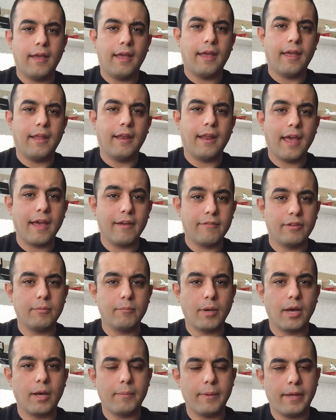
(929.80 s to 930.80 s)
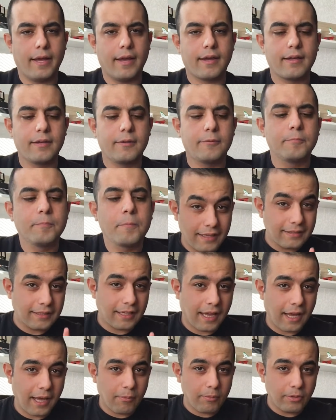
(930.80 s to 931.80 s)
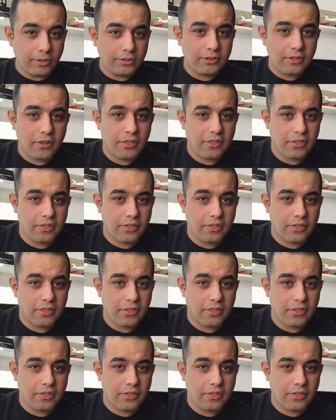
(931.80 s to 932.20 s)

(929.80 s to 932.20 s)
and having my back. And I want to